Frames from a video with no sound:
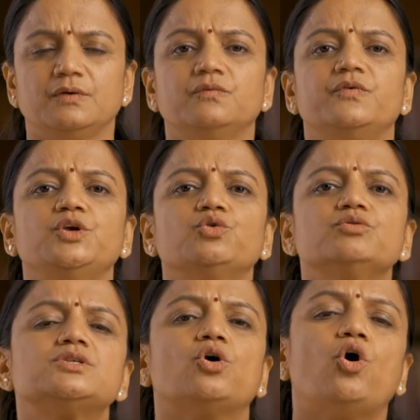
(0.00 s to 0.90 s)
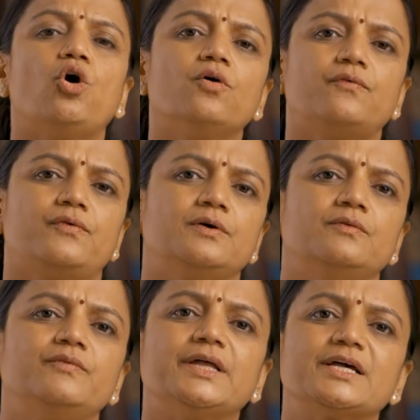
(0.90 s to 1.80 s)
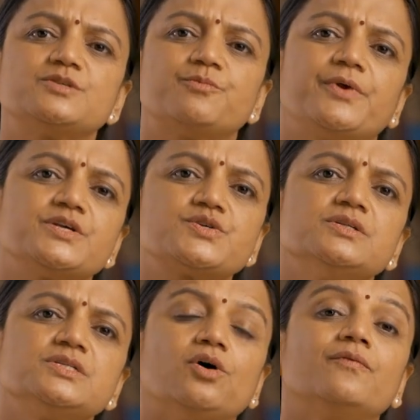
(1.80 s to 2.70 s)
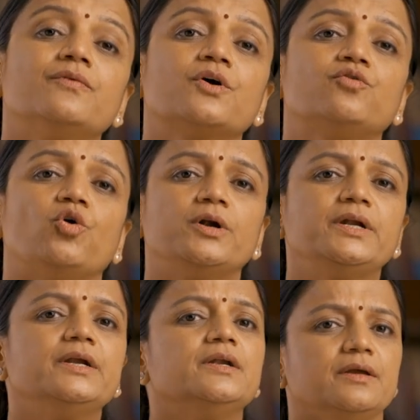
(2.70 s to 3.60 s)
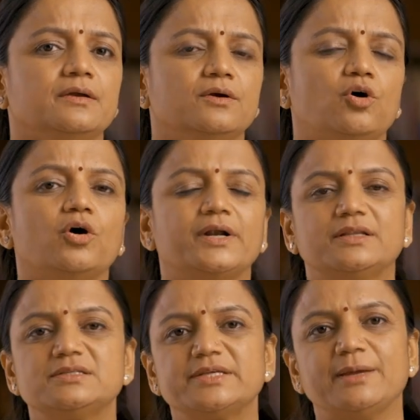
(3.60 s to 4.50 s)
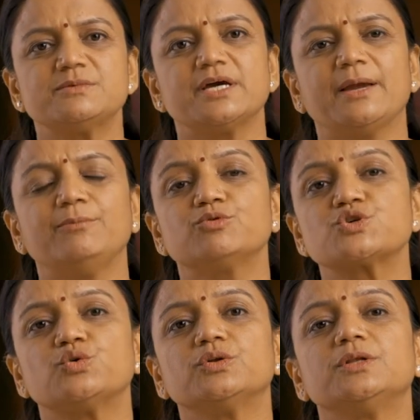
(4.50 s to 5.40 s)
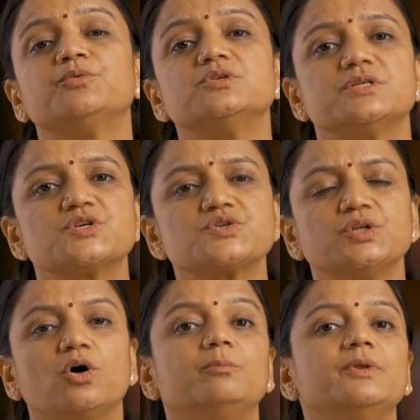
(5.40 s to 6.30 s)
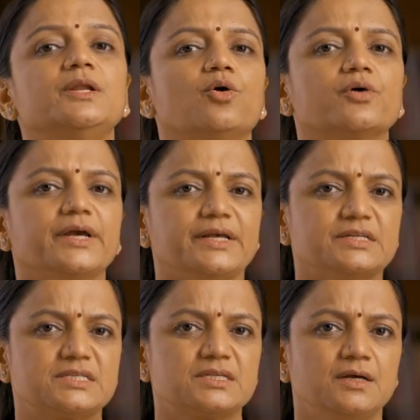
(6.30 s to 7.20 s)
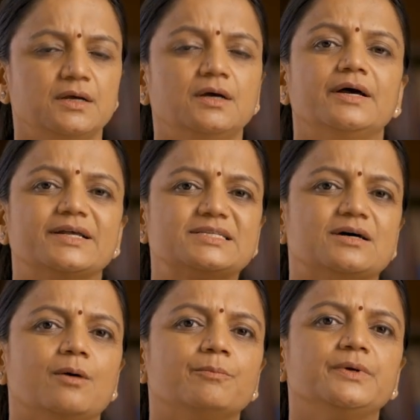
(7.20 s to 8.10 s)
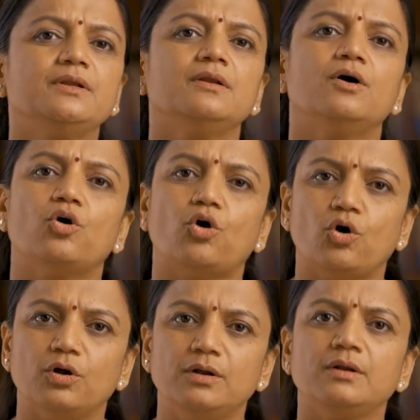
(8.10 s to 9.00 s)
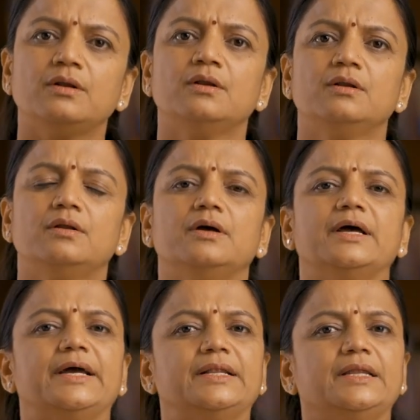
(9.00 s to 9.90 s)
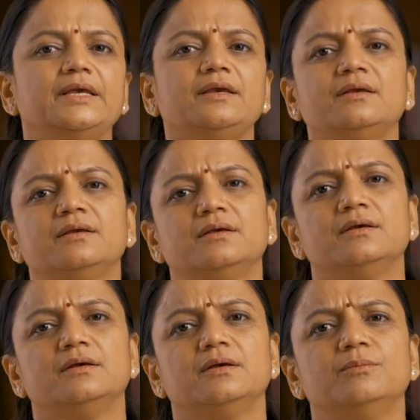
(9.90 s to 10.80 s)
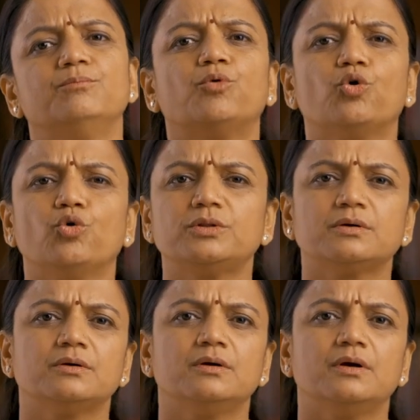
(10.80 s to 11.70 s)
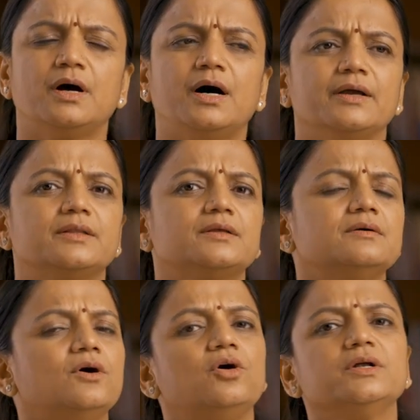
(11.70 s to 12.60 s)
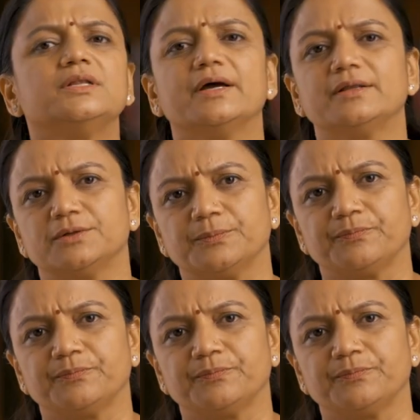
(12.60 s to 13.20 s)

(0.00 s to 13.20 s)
We use of with expressions of quantity or at the same time to show the position or belongings. Example, all, any, both, either or neither.